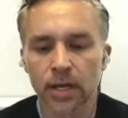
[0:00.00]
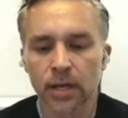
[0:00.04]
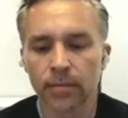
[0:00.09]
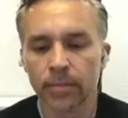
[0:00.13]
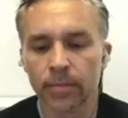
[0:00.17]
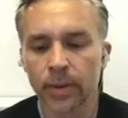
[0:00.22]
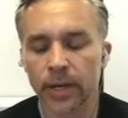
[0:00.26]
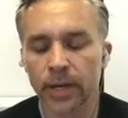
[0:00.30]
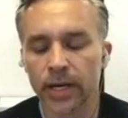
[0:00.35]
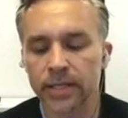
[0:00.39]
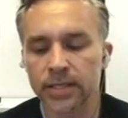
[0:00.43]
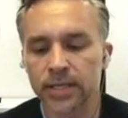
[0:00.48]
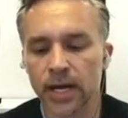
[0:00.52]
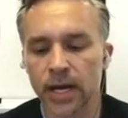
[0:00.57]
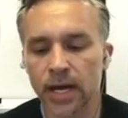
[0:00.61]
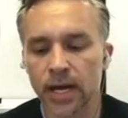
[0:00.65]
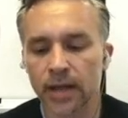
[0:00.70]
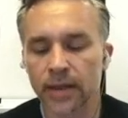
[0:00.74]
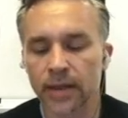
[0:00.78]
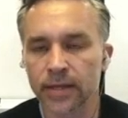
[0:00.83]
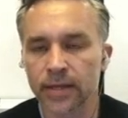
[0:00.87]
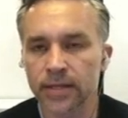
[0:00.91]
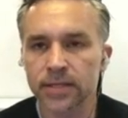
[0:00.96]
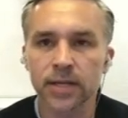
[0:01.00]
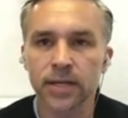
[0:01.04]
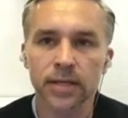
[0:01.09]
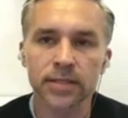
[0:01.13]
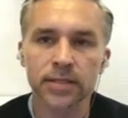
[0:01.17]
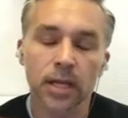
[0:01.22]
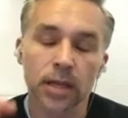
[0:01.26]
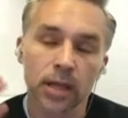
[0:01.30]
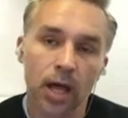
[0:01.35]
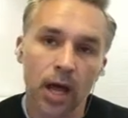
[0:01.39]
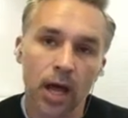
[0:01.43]
but uh, this
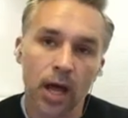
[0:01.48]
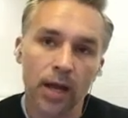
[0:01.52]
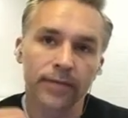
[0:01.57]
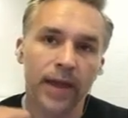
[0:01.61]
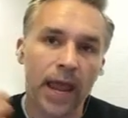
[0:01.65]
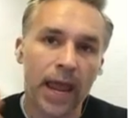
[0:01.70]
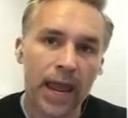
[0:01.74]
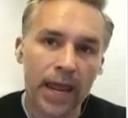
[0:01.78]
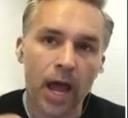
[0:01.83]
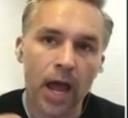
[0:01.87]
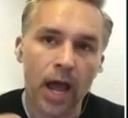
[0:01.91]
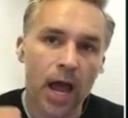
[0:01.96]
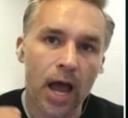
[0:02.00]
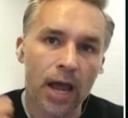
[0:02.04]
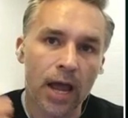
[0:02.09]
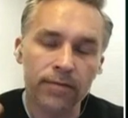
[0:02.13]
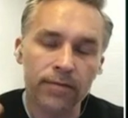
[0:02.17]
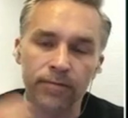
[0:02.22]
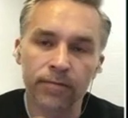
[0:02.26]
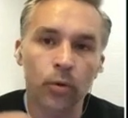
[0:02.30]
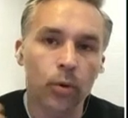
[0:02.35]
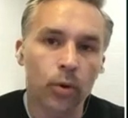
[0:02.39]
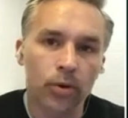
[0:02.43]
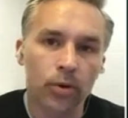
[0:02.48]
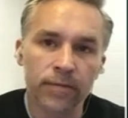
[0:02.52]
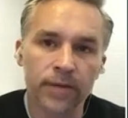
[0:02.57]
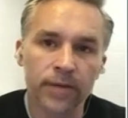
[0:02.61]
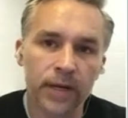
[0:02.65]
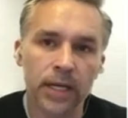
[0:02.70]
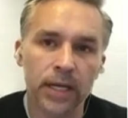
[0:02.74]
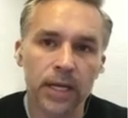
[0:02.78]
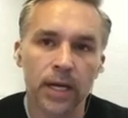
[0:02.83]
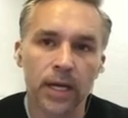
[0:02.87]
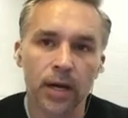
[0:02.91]
does a lot of ai for
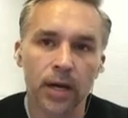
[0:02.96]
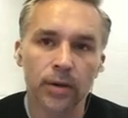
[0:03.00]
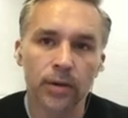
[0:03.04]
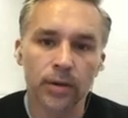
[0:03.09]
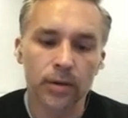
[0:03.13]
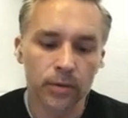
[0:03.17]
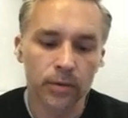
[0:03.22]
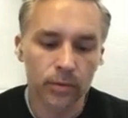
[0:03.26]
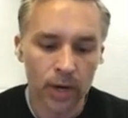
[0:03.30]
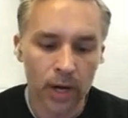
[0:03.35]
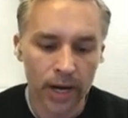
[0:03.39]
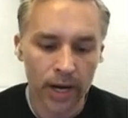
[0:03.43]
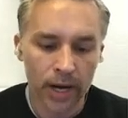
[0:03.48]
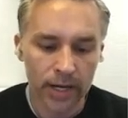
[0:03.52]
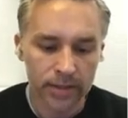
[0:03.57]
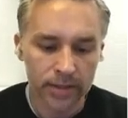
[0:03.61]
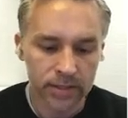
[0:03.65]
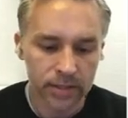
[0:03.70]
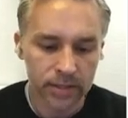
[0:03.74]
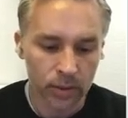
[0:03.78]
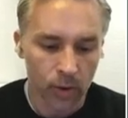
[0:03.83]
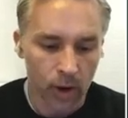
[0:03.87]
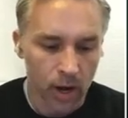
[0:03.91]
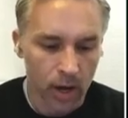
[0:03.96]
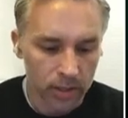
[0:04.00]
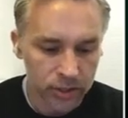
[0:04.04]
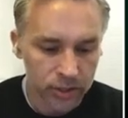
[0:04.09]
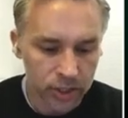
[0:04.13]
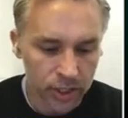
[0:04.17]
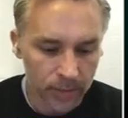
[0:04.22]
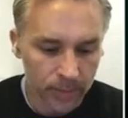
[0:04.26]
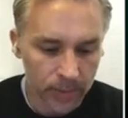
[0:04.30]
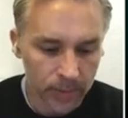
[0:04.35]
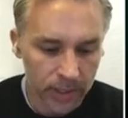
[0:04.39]
video right so i'll
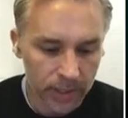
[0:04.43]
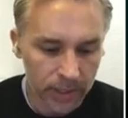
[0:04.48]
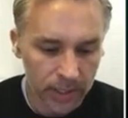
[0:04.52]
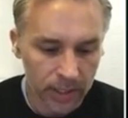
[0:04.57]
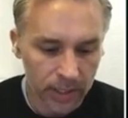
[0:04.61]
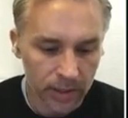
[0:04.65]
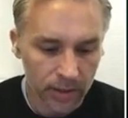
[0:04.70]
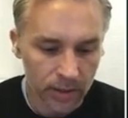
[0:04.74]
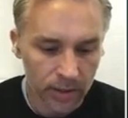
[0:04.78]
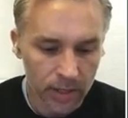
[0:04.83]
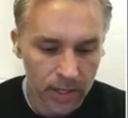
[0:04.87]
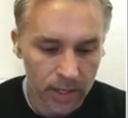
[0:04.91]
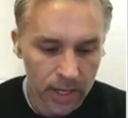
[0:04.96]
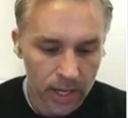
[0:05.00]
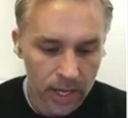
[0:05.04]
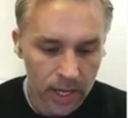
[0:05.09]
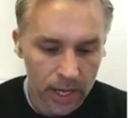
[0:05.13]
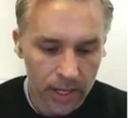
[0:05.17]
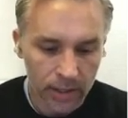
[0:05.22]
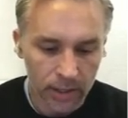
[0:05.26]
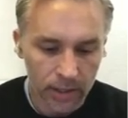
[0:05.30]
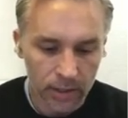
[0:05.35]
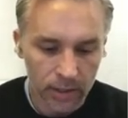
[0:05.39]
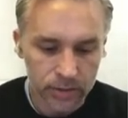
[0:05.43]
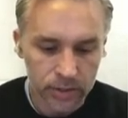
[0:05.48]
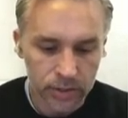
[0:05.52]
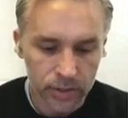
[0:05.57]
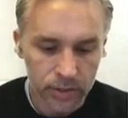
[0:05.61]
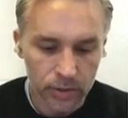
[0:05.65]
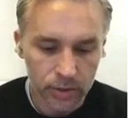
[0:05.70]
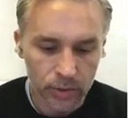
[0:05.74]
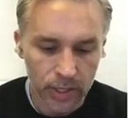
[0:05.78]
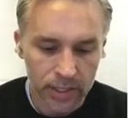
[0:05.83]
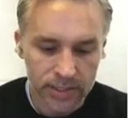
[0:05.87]
jump in here and i'll
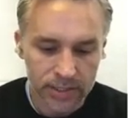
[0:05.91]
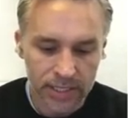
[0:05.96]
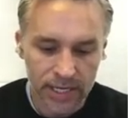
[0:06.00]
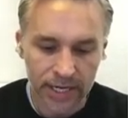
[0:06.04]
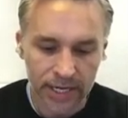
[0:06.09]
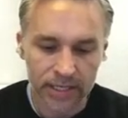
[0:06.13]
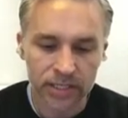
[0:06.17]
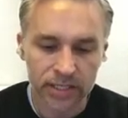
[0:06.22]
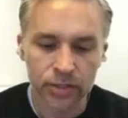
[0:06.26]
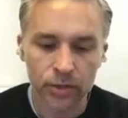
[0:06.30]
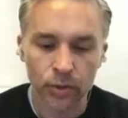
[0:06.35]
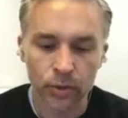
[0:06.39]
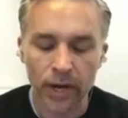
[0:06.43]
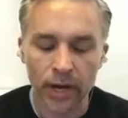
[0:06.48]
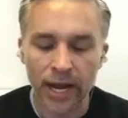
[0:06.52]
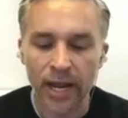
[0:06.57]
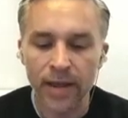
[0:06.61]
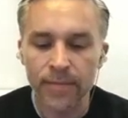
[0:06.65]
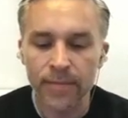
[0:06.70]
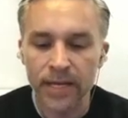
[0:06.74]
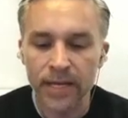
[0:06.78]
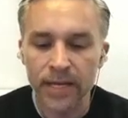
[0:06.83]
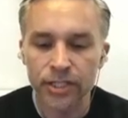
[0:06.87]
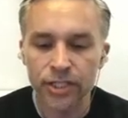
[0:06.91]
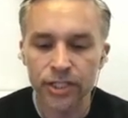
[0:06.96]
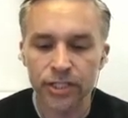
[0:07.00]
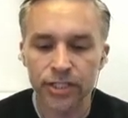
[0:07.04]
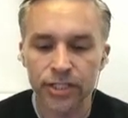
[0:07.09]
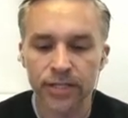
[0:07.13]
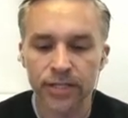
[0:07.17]
do a text or image